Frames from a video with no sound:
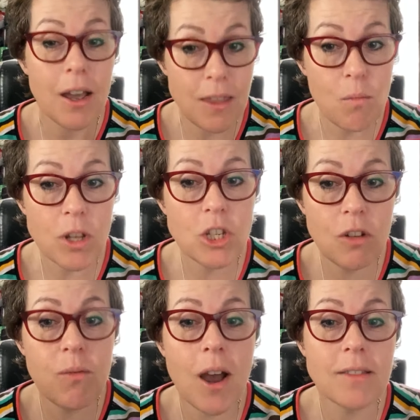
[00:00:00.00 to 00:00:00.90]
And then
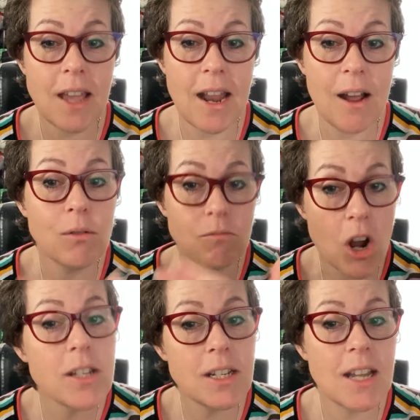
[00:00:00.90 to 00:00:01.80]
once you've worked that out,
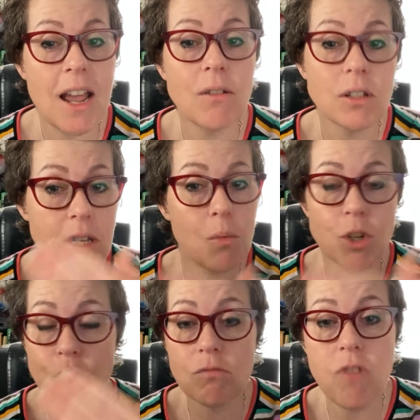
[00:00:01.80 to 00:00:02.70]
write it down. So I
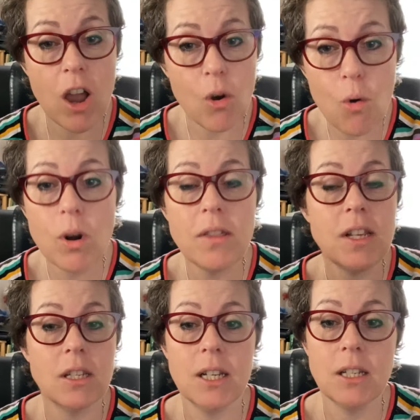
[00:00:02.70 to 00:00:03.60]
want you to write all of
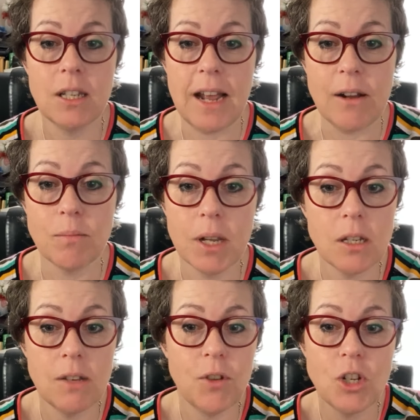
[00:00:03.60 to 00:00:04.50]
these things down,
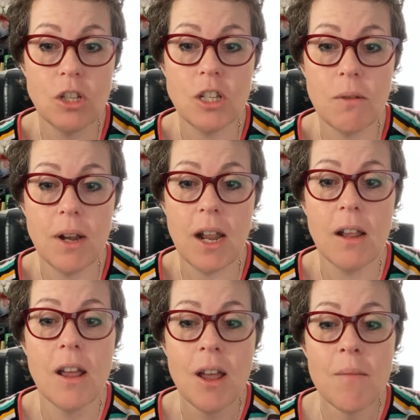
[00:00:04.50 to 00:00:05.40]
because if you're just doing
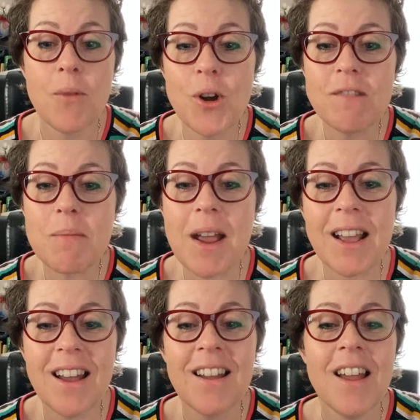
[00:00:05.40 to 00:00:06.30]
it, morning,
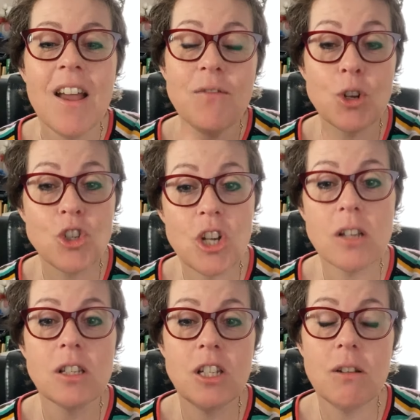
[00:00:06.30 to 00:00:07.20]
Rebecca, if you're
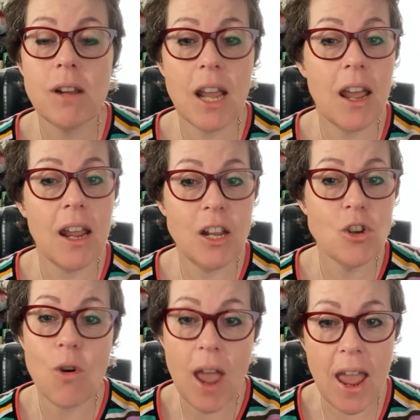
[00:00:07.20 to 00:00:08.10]
just doing it
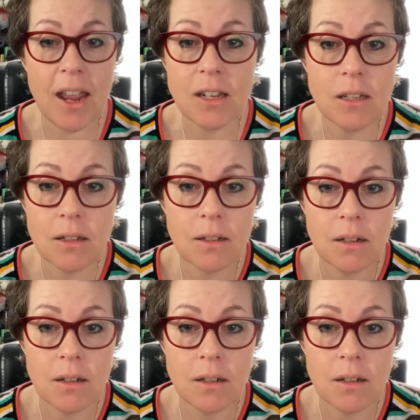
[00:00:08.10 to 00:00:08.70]
in your head,